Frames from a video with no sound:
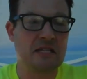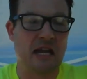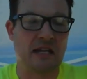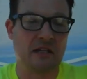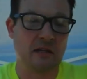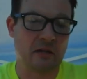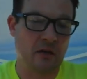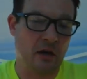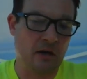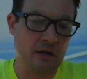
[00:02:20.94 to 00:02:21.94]
It's got a little
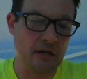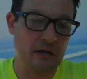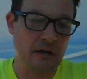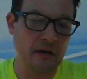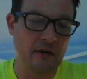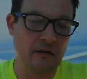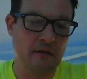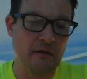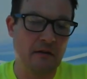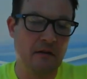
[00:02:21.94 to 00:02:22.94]
card here
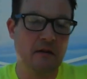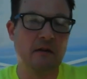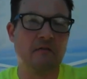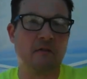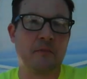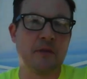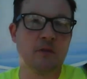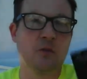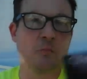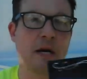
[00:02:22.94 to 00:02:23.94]
from
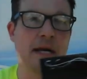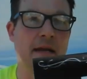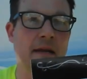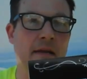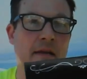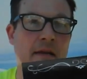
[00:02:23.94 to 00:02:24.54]
Hildbrandt.